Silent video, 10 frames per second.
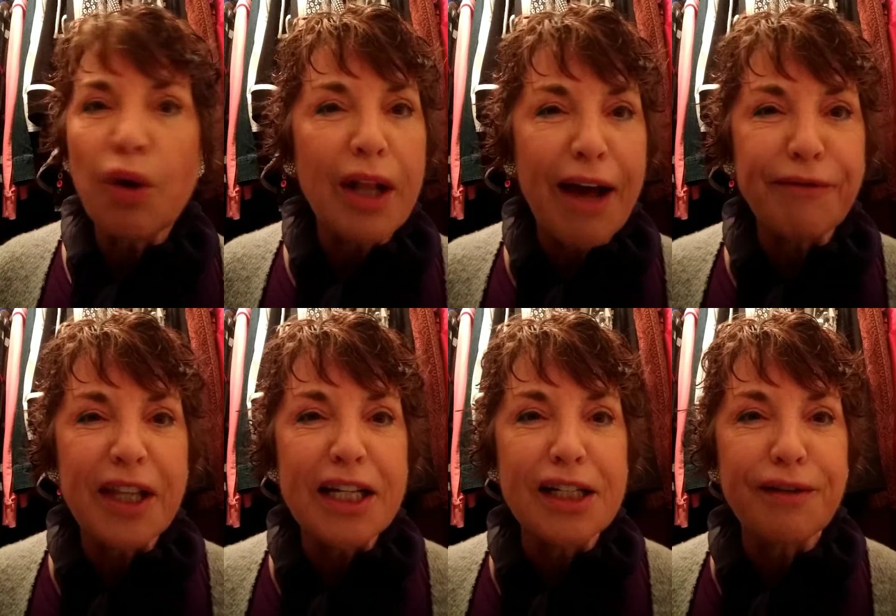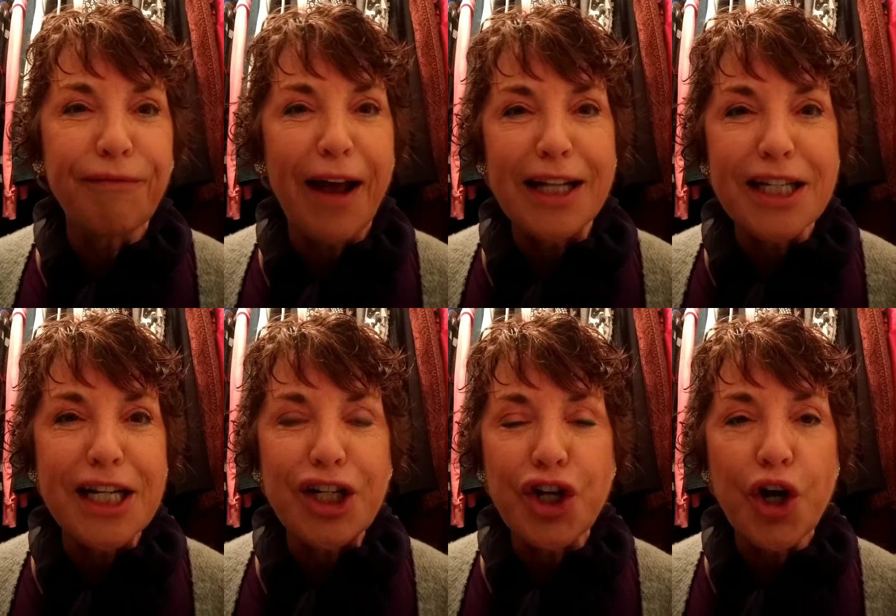all have these
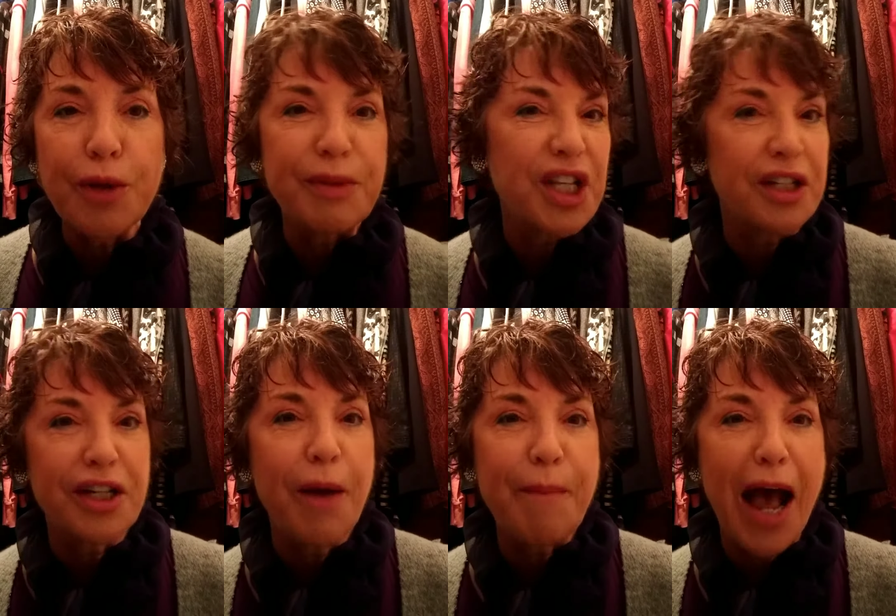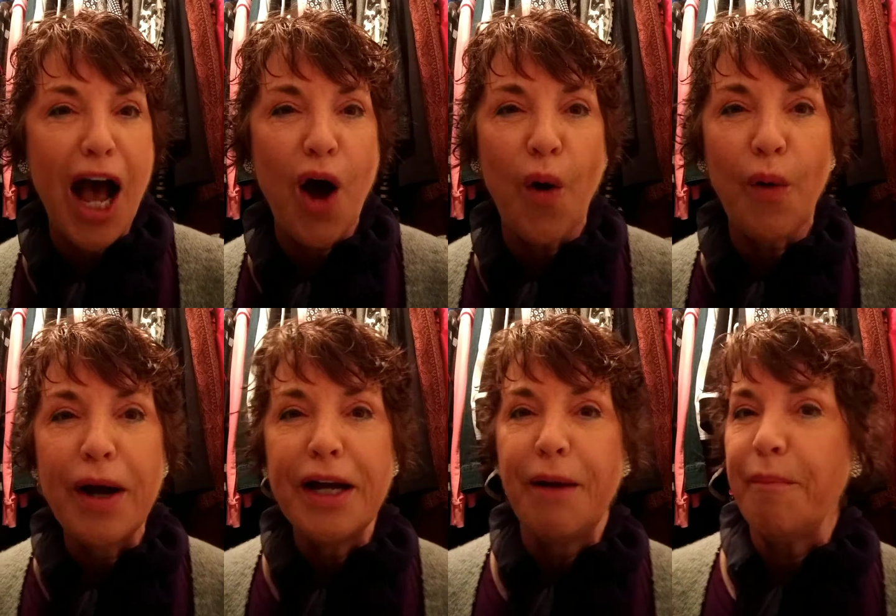fancy terms that somehow
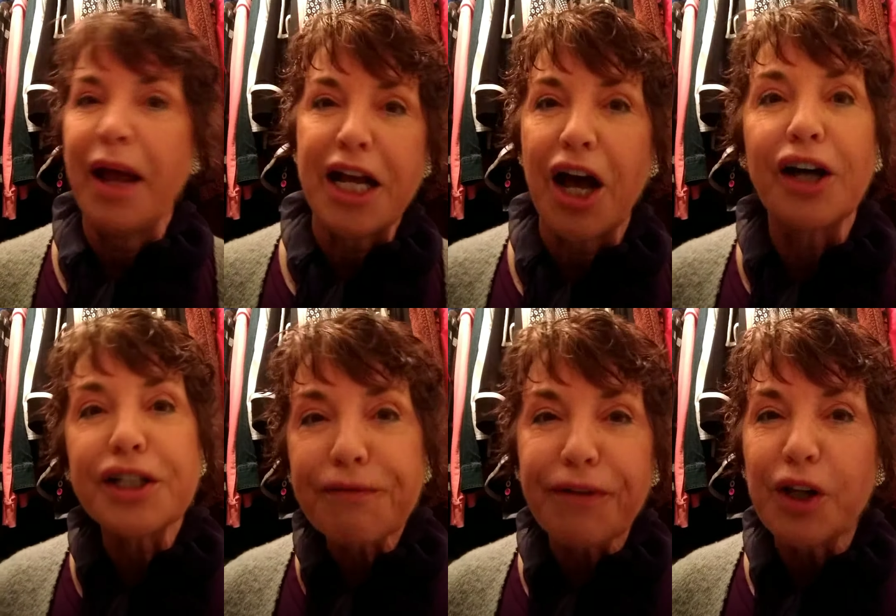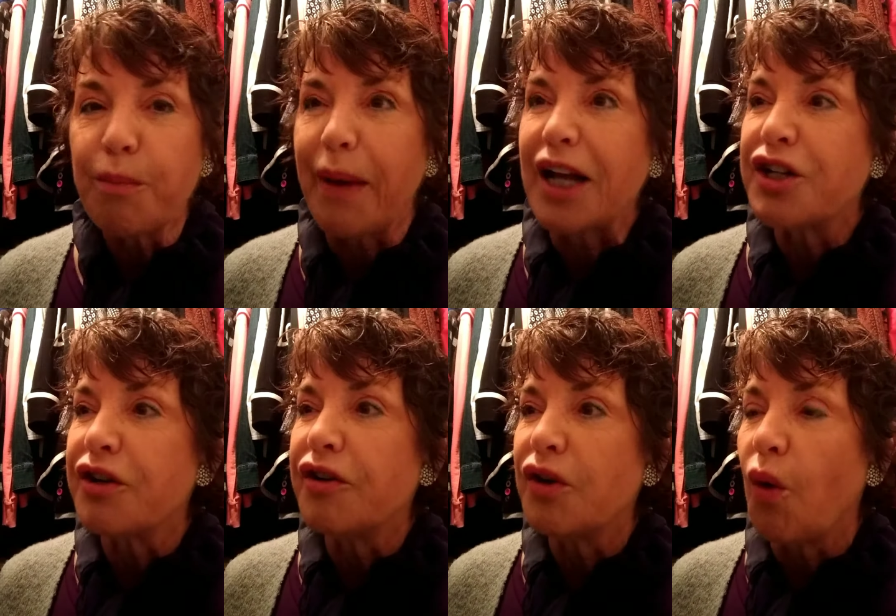make us feel
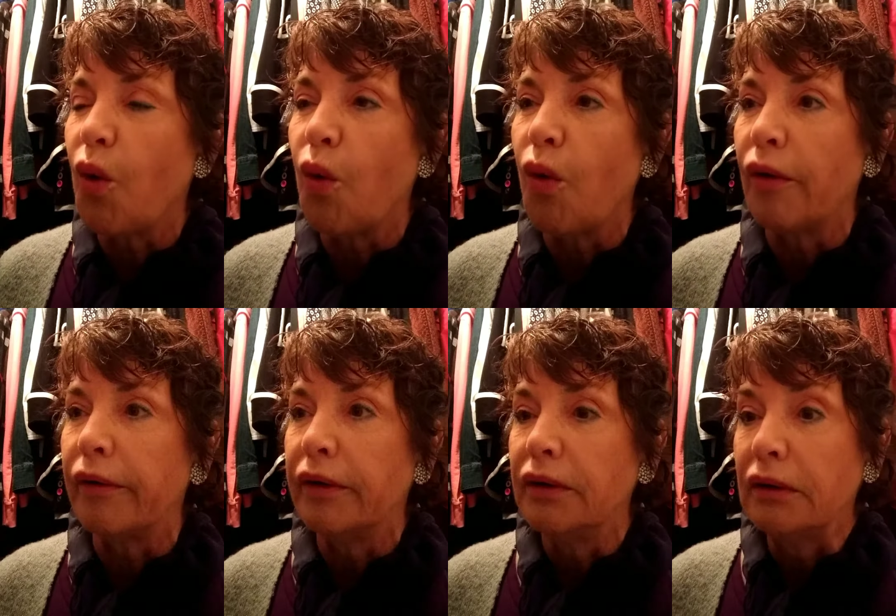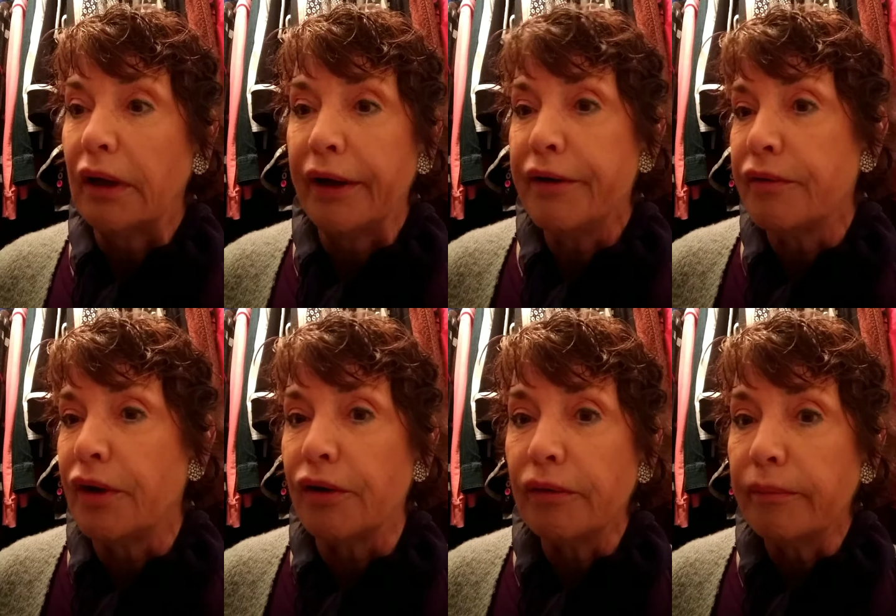better, or I don't
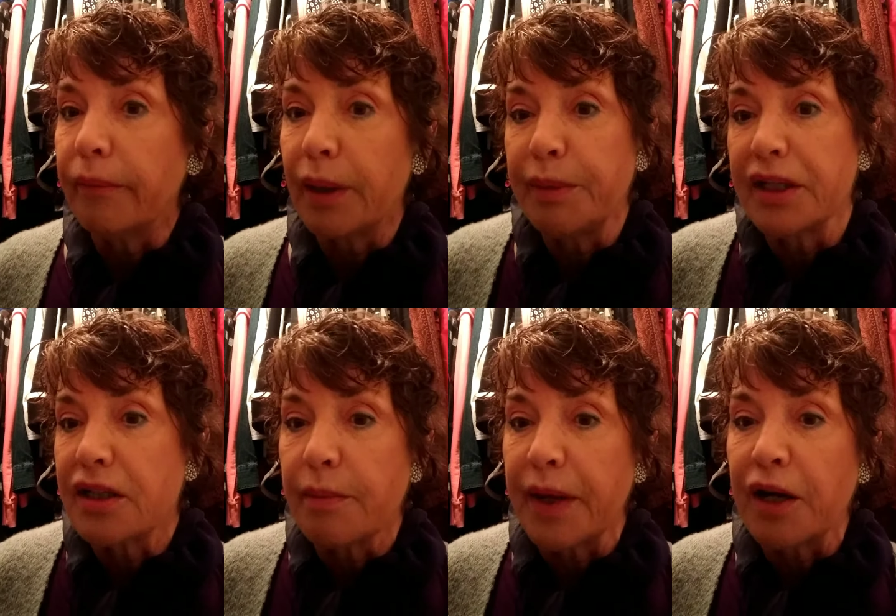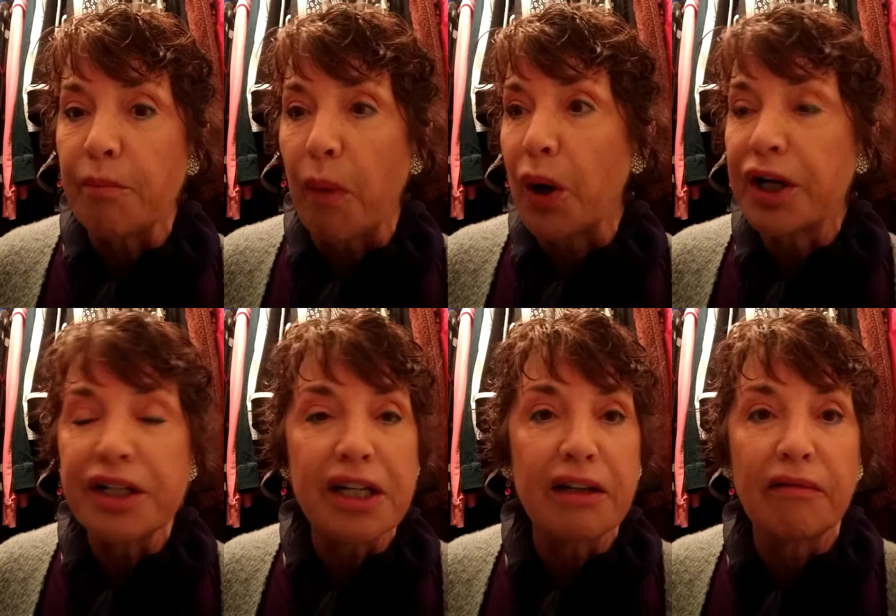know, maybe it's a better
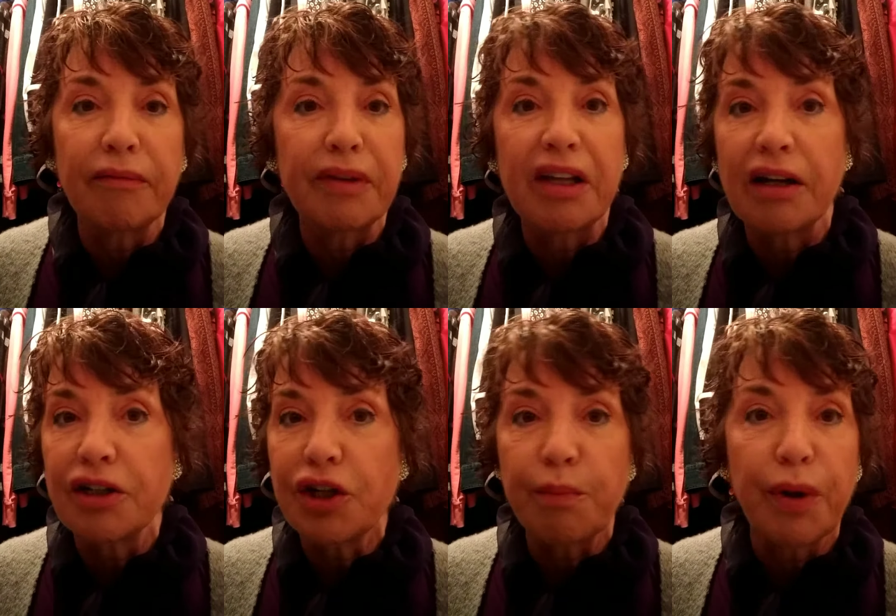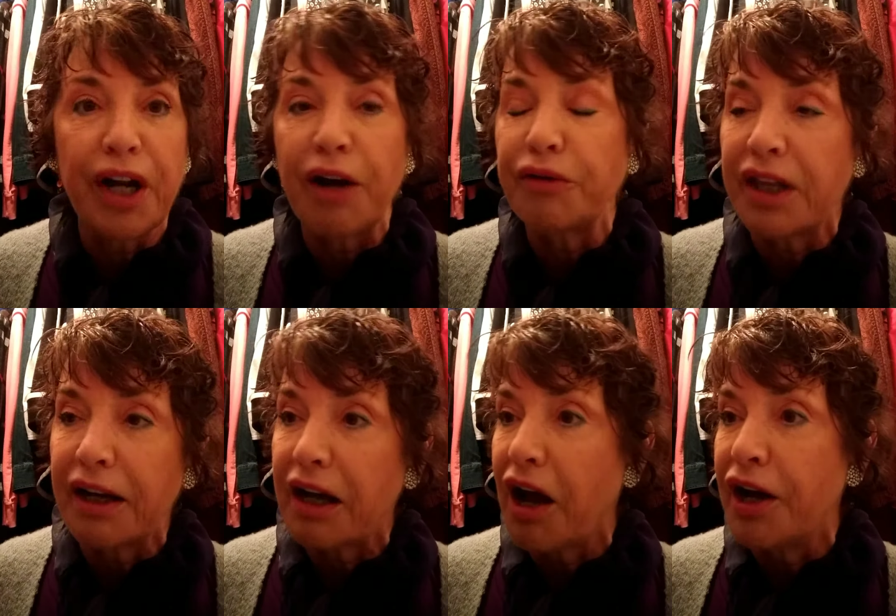marketing thing to put out that
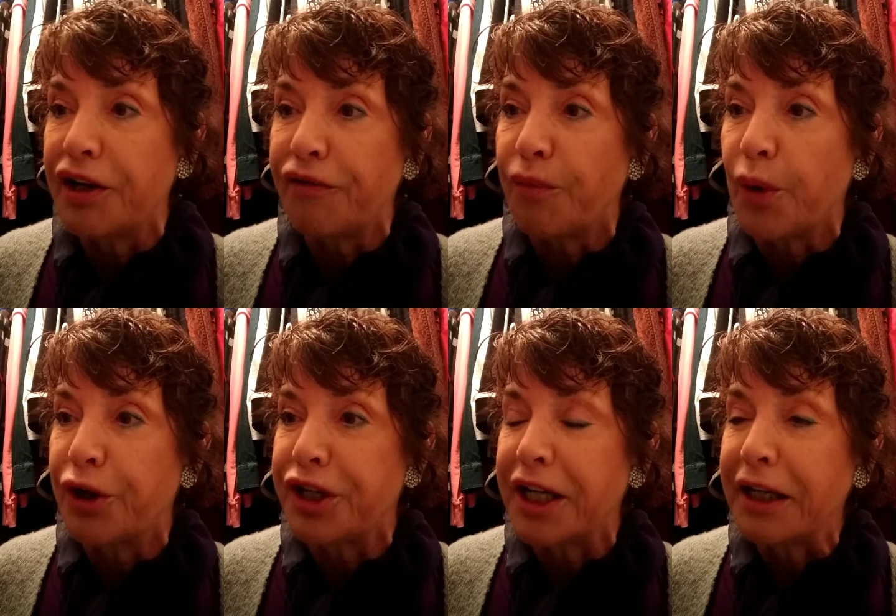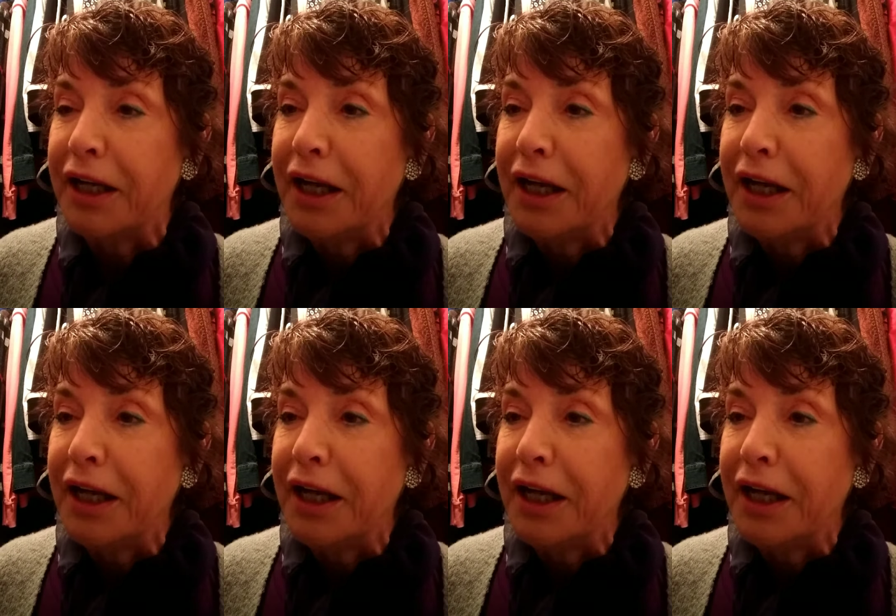kind of wording.